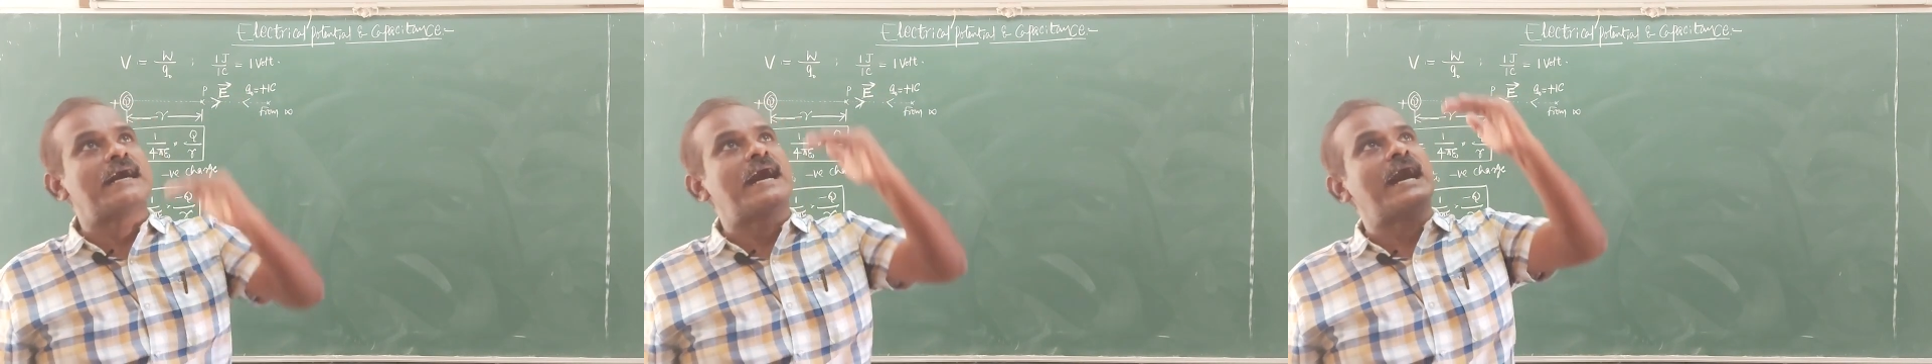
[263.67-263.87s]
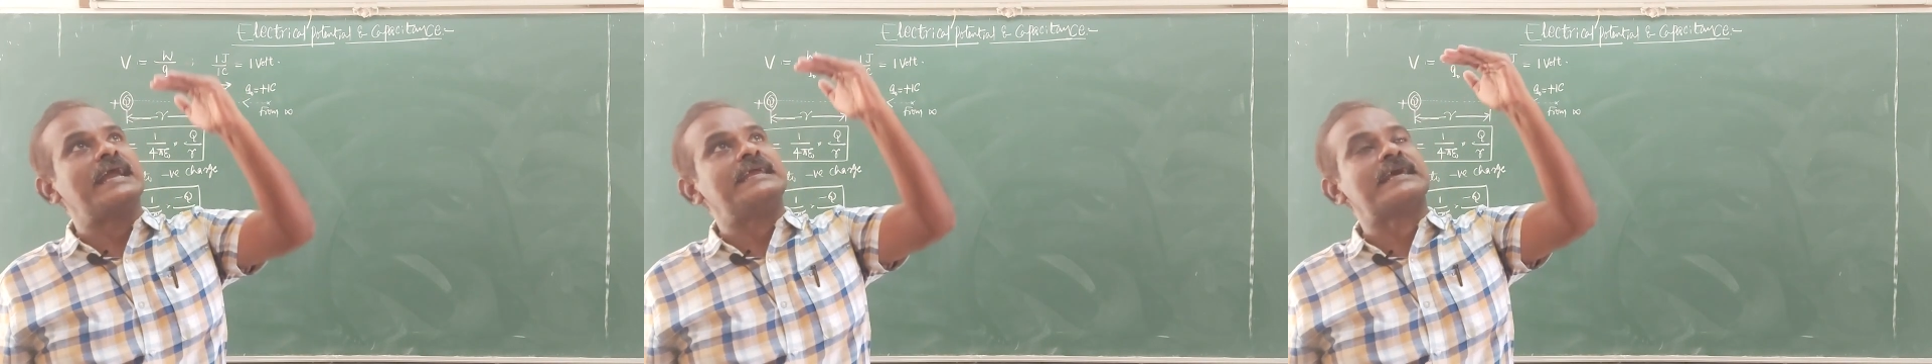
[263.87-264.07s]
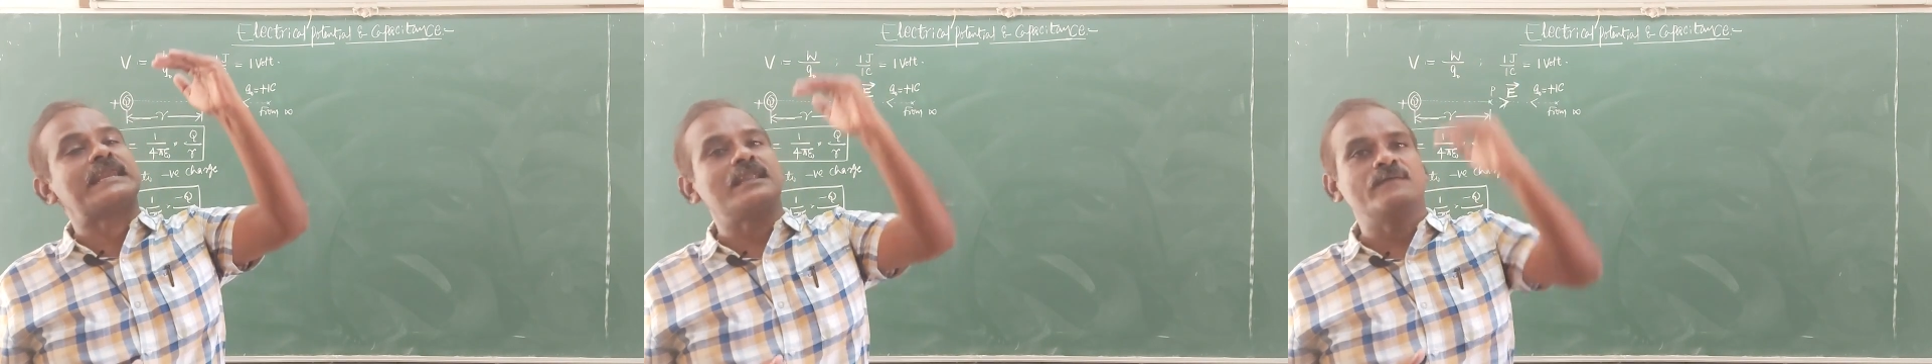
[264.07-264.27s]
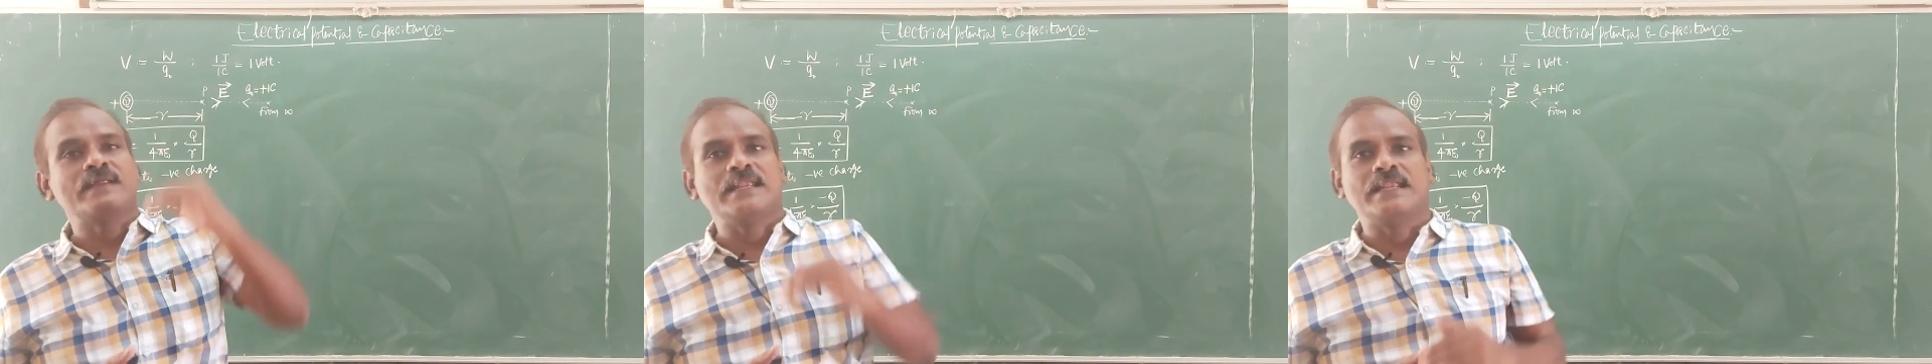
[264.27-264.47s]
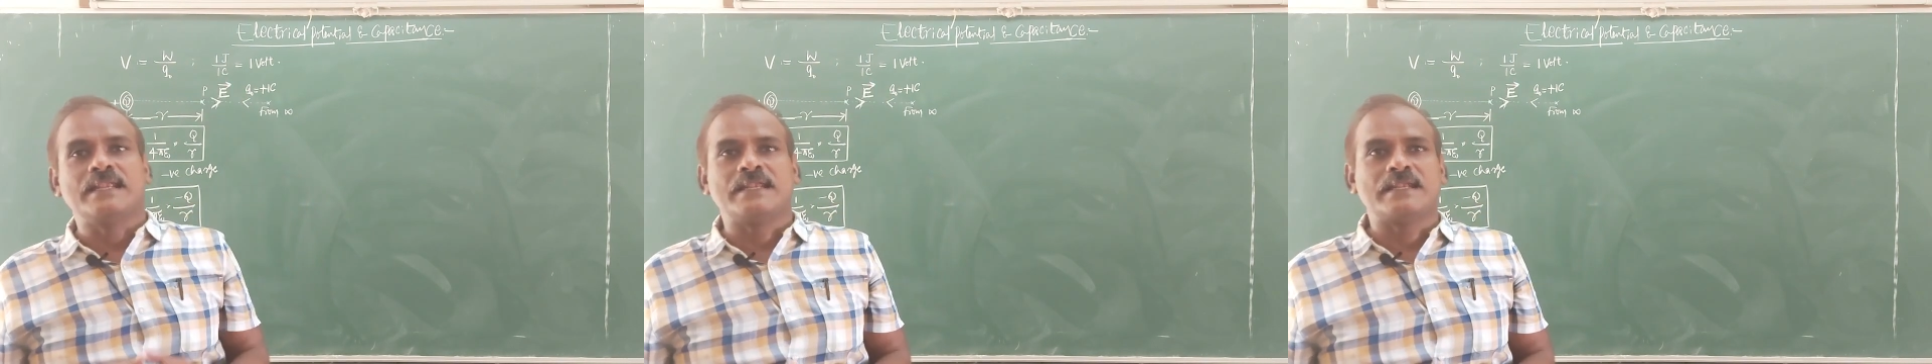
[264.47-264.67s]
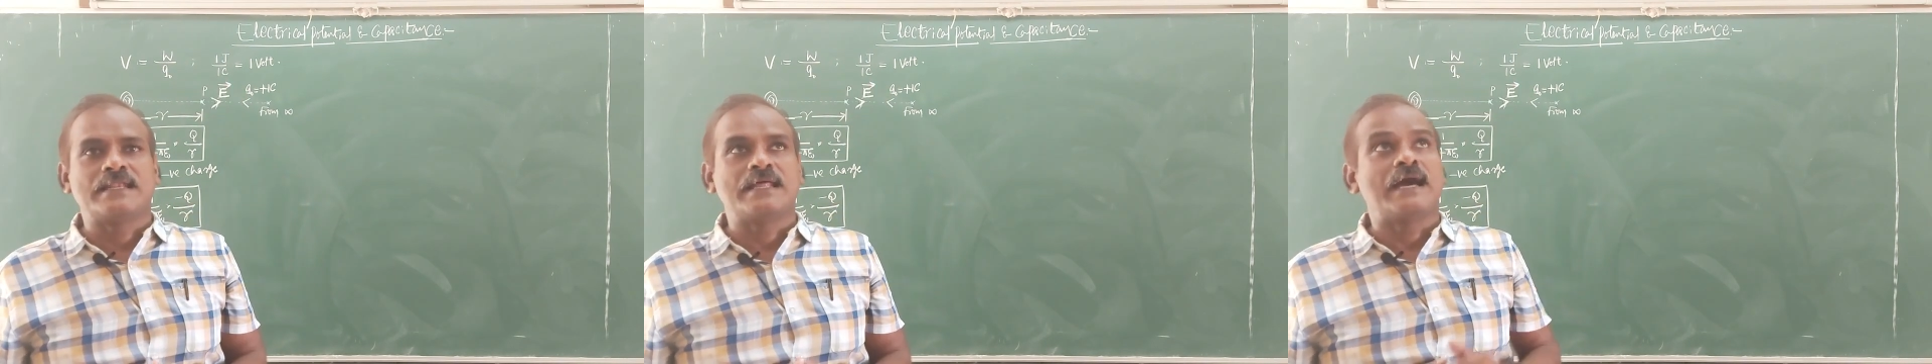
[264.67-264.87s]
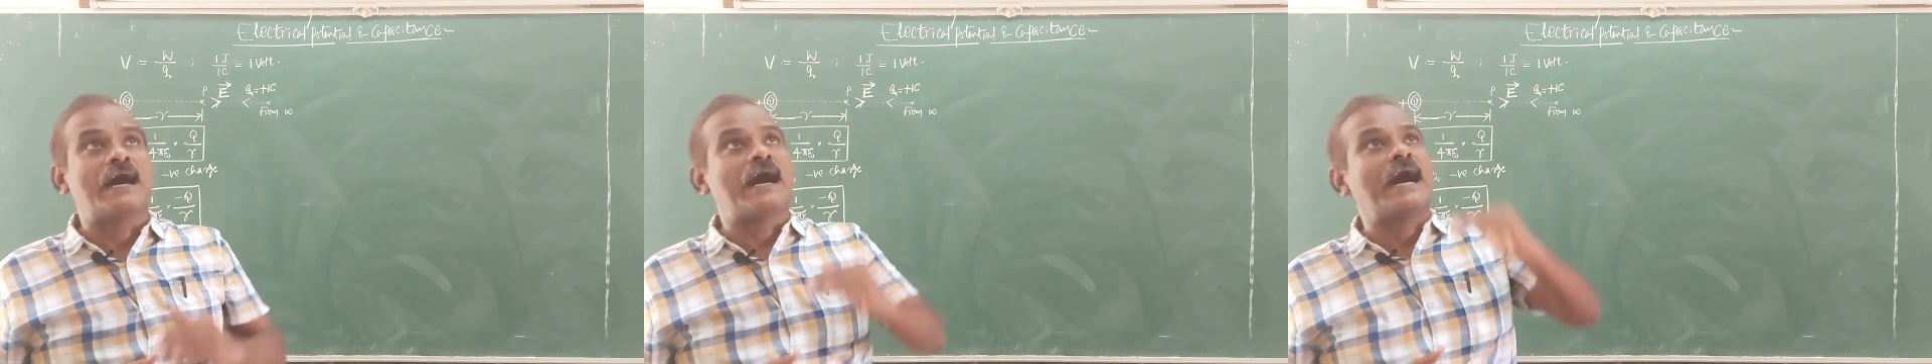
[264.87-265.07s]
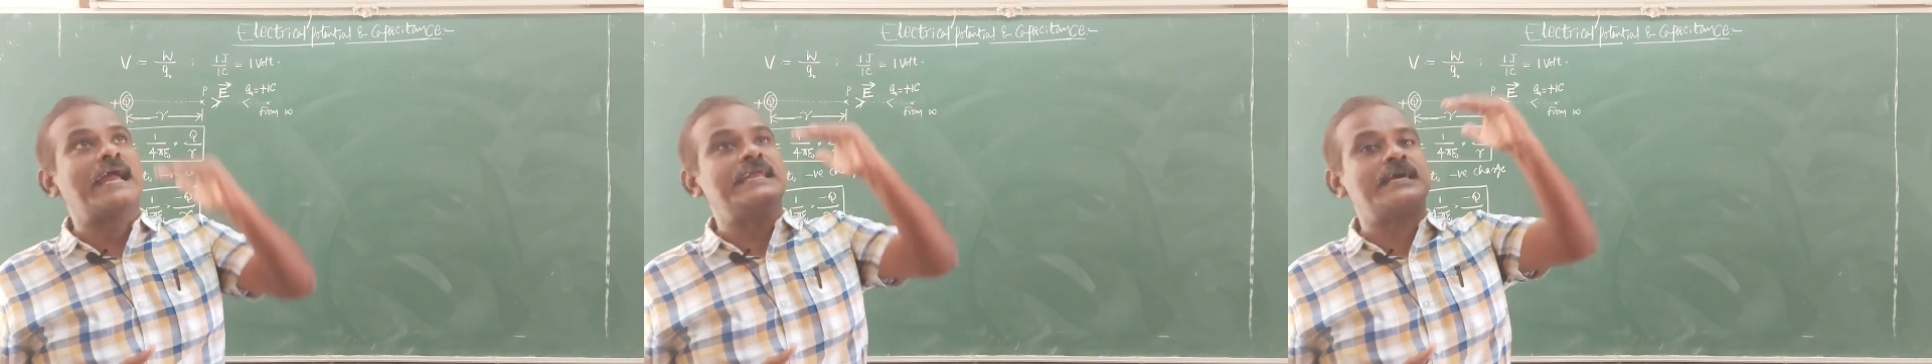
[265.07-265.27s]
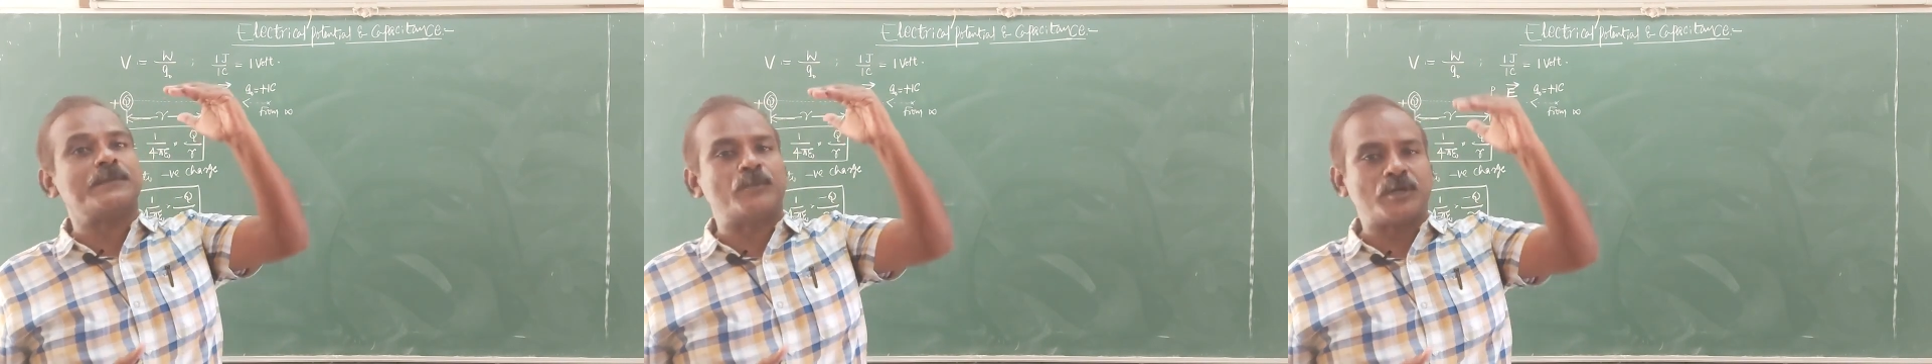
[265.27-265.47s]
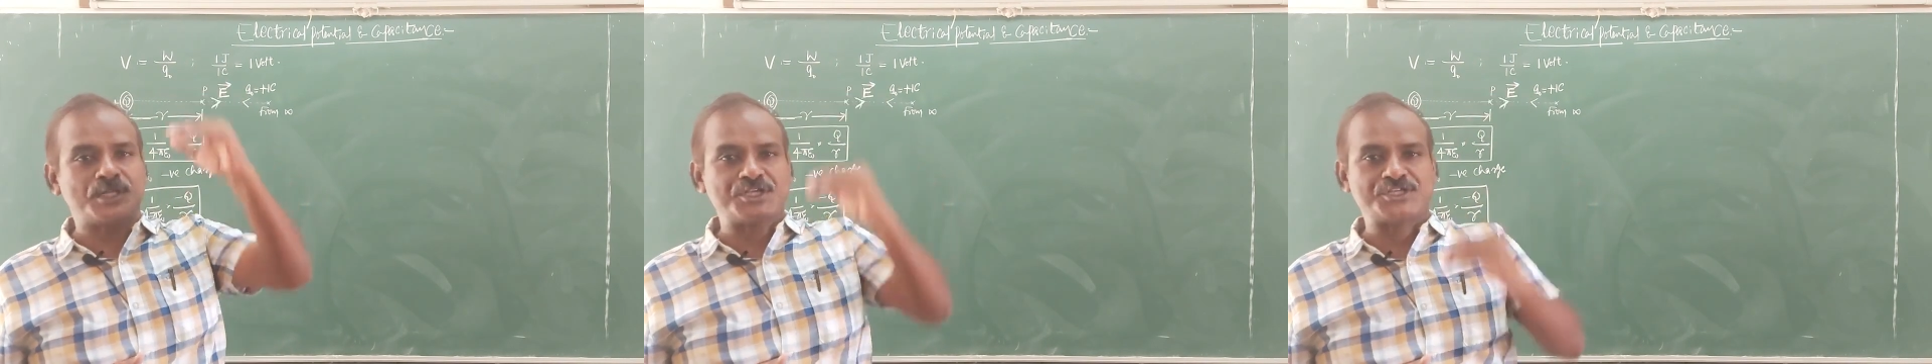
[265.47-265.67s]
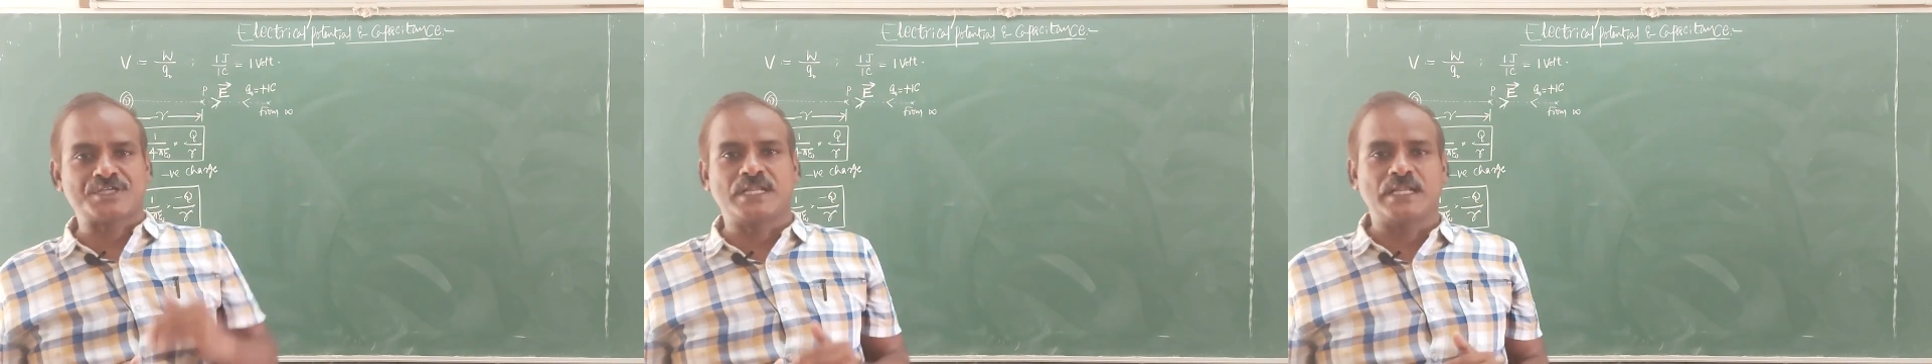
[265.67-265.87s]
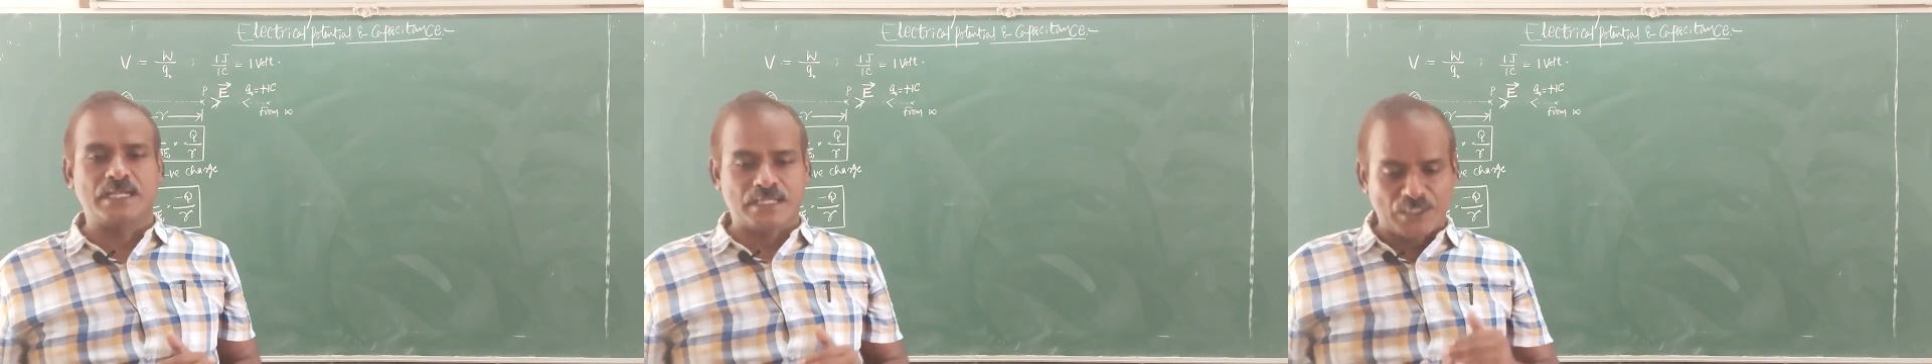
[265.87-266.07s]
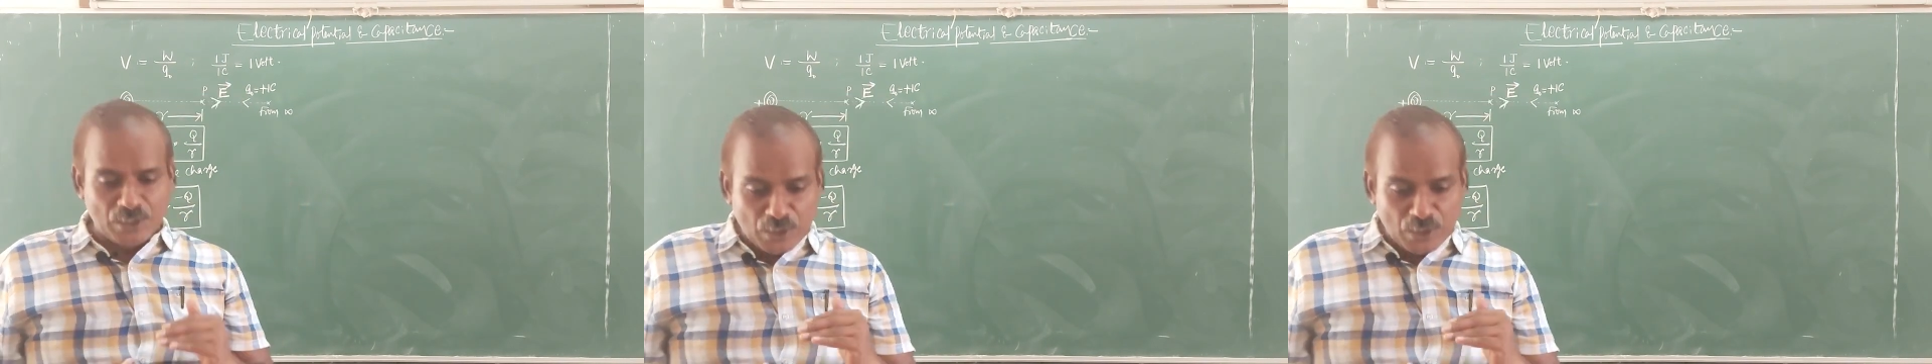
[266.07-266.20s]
higher level, higher potential,